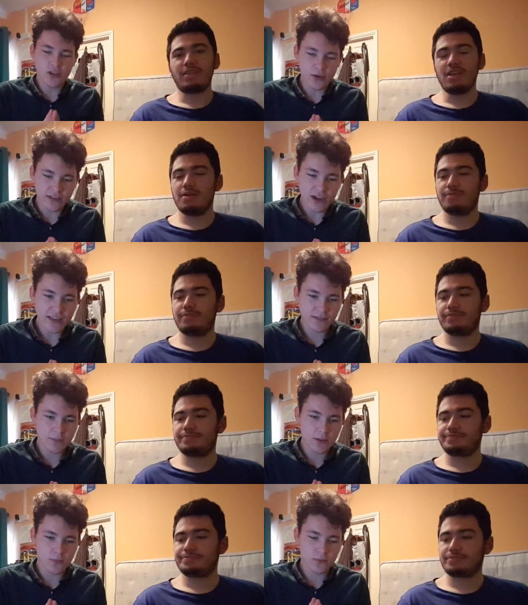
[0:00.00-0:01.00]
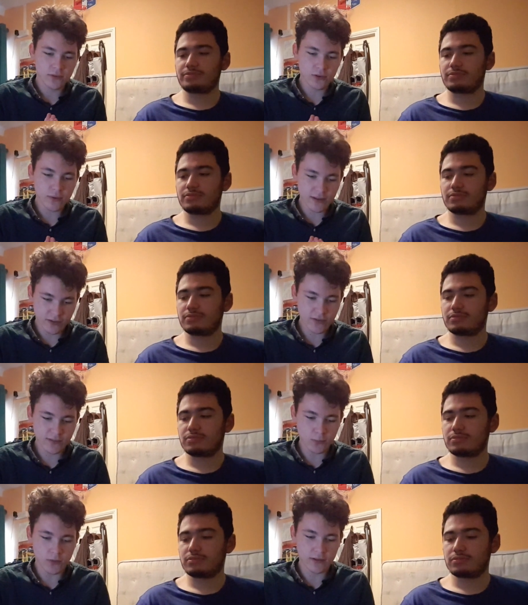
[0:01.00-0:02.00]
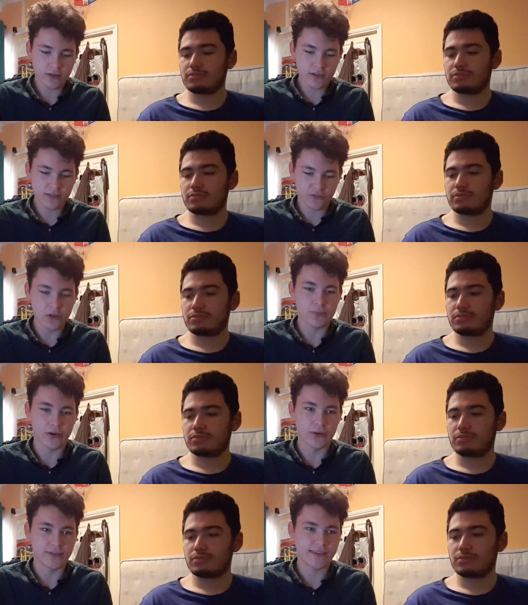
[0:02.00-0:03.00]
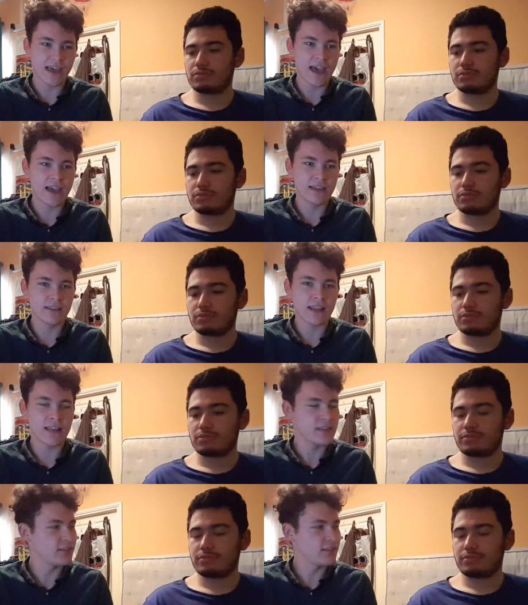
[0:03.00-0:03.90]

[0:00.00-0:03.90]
Speaker 1: No, there has to be... There is a few pros, and that